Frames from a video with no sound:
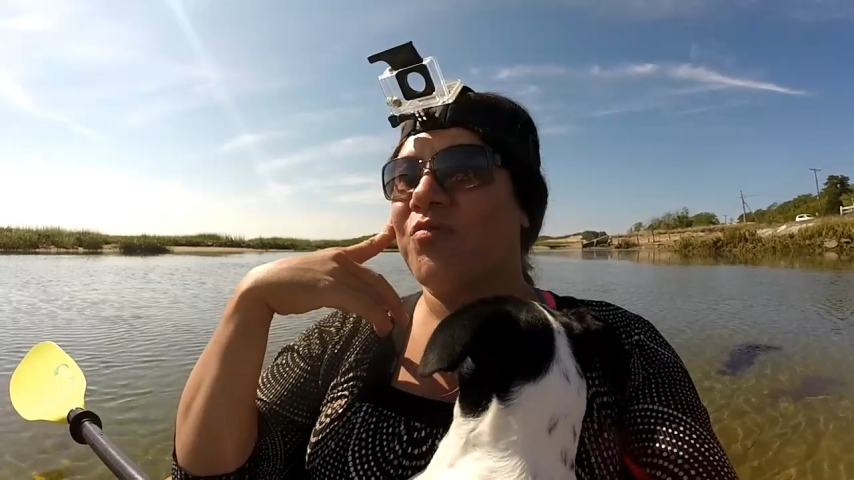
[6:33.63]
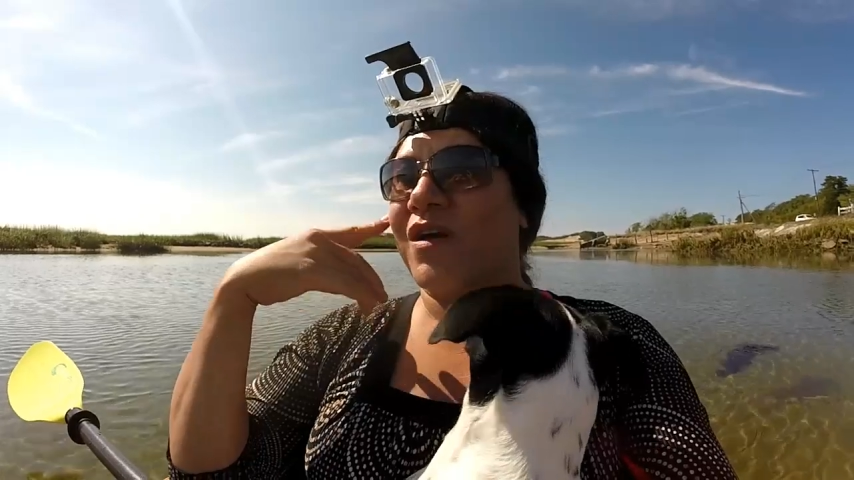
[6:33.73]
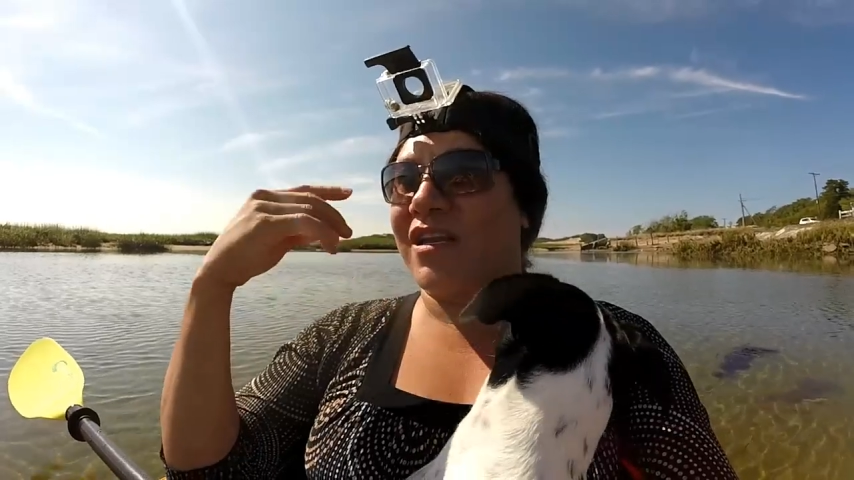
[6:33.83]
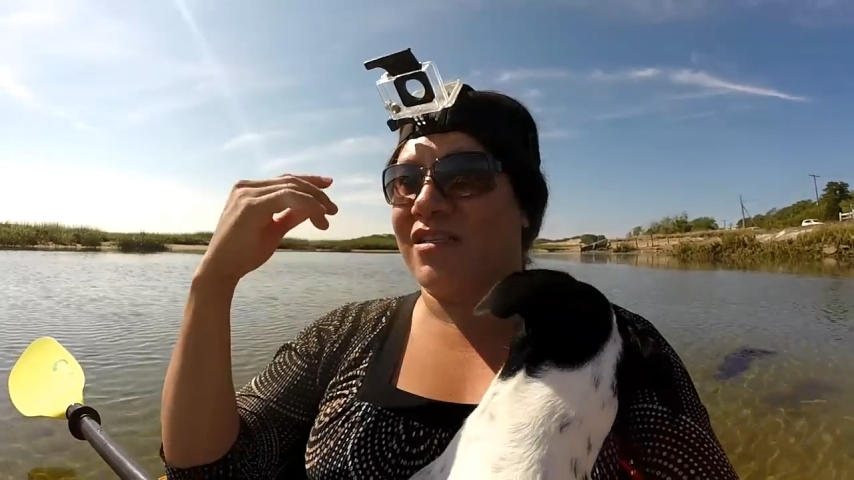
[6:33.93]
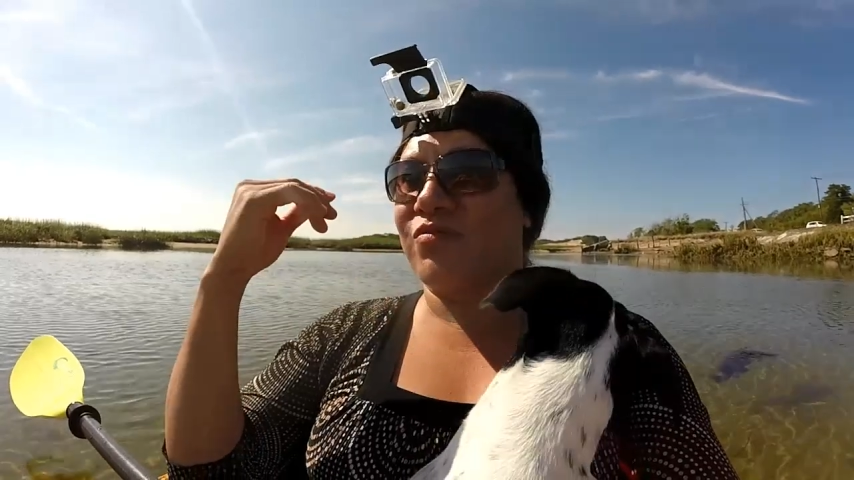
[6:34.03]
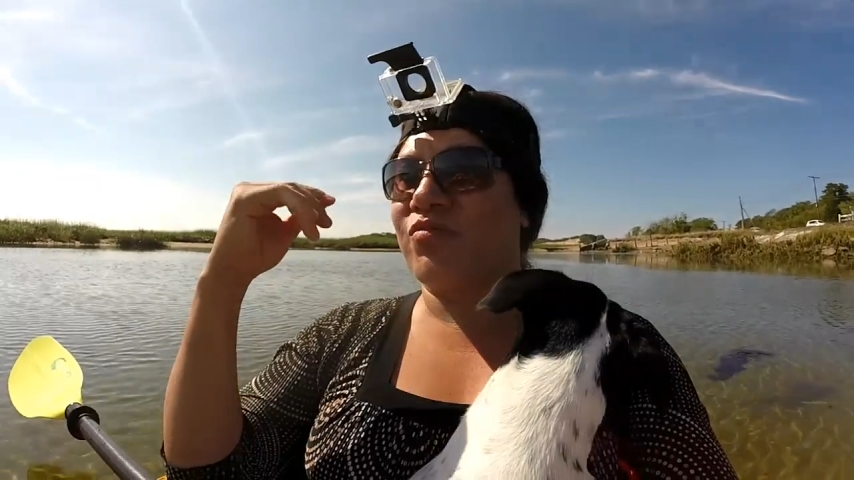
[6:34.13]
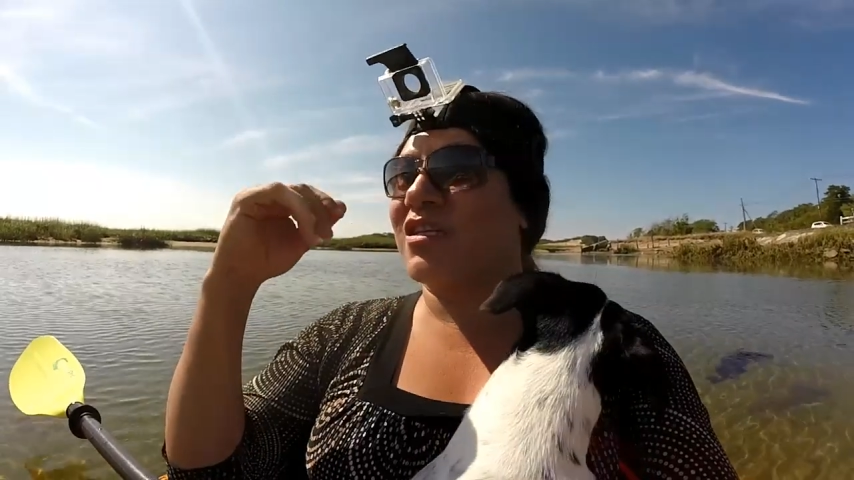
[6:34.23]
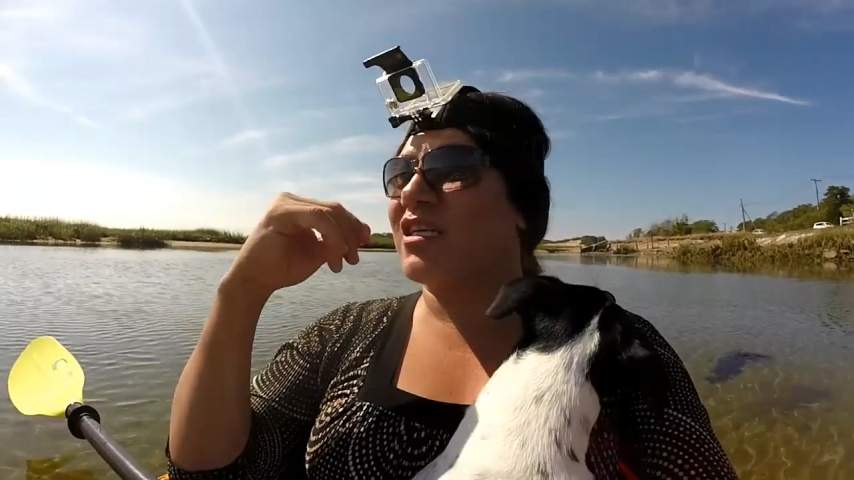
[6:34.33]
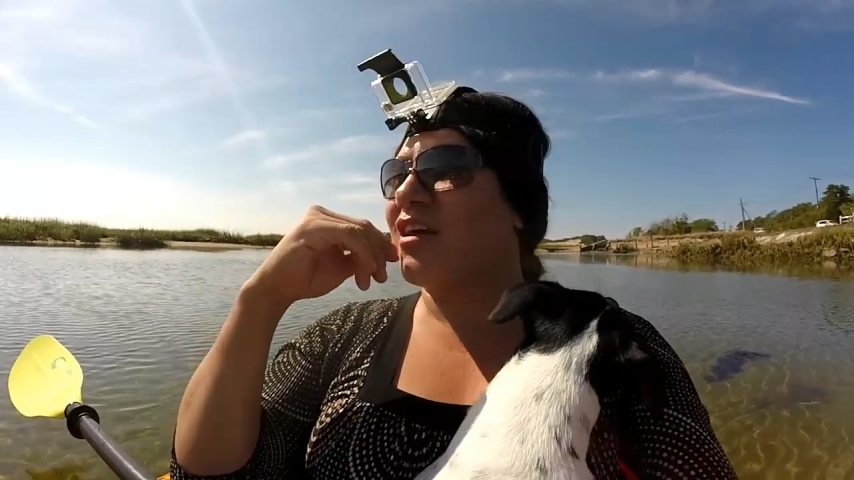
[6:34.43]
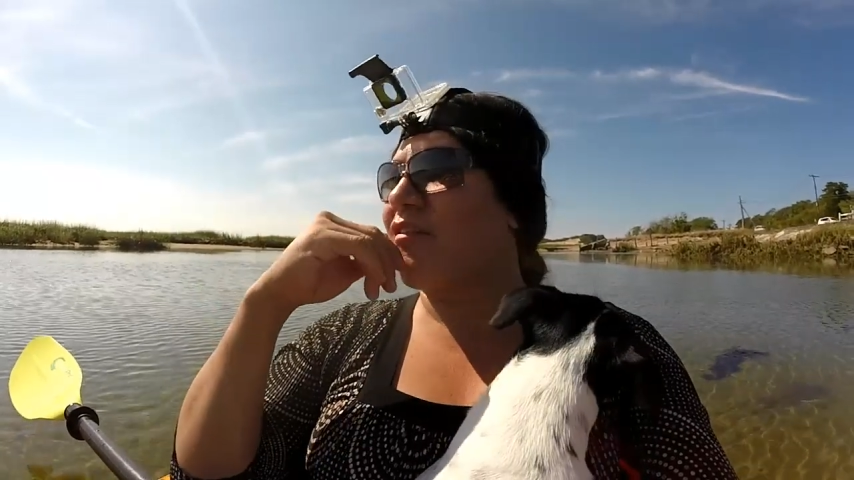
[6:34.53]
but it's
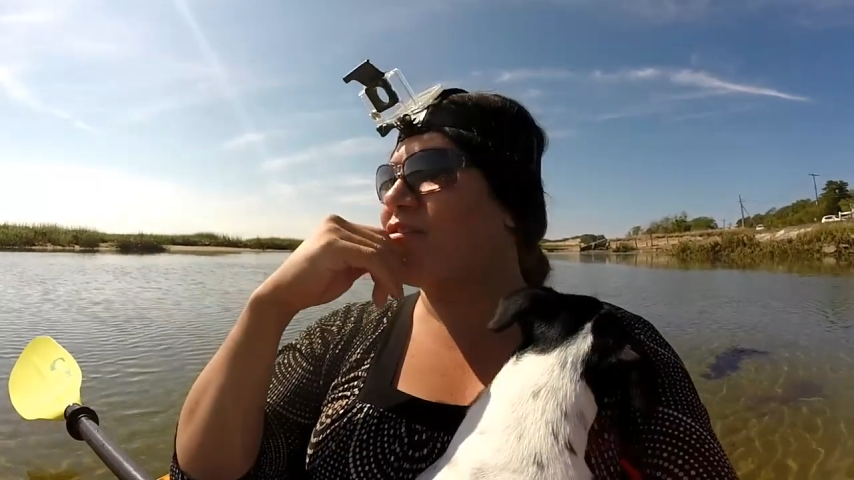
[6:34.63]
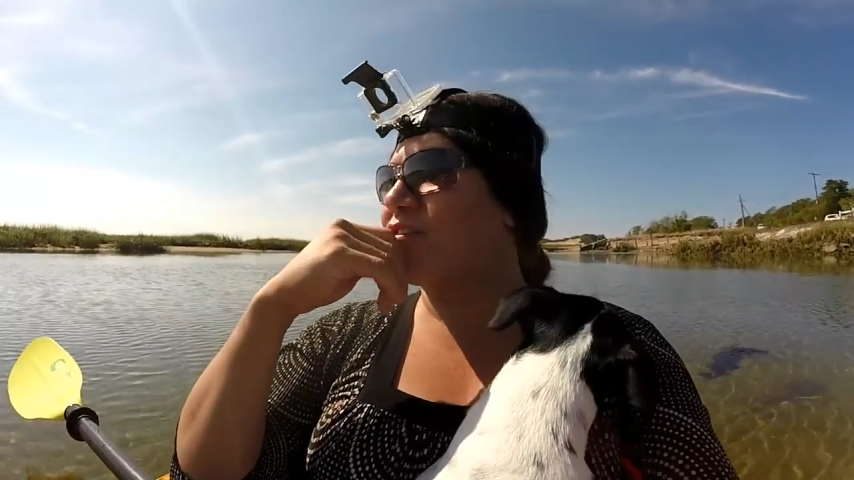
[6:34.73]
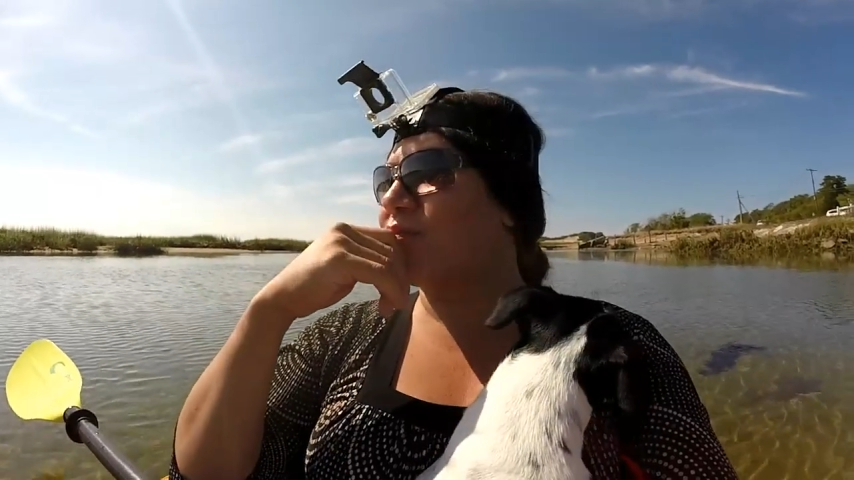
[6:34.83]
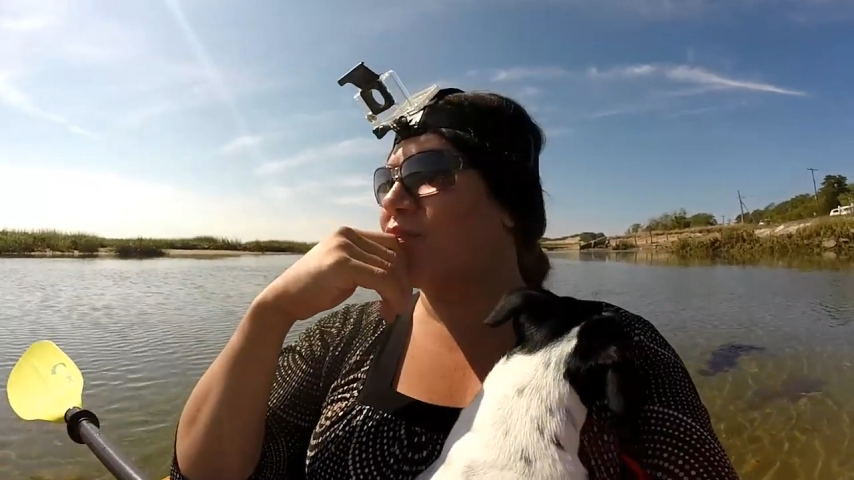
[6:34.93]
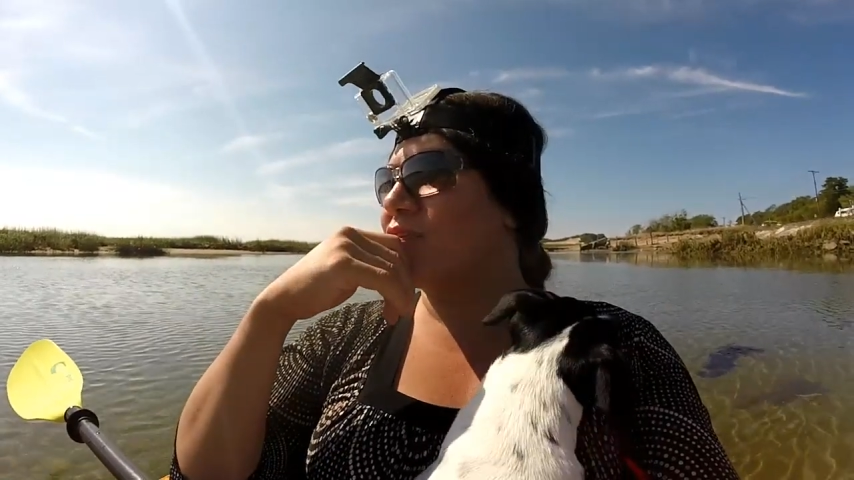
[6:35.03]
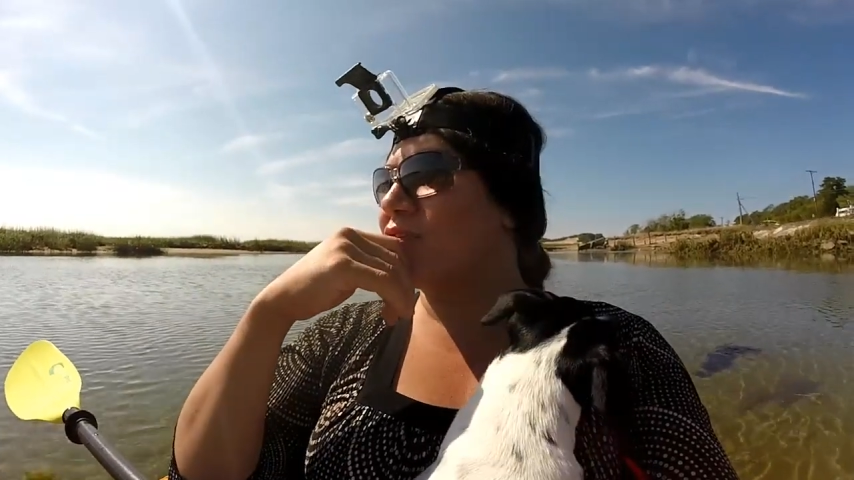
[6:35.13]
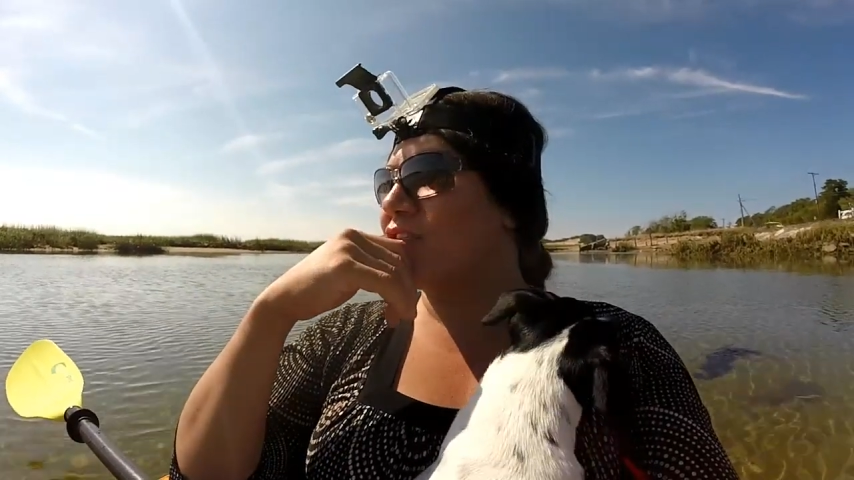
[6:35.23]
really comfortable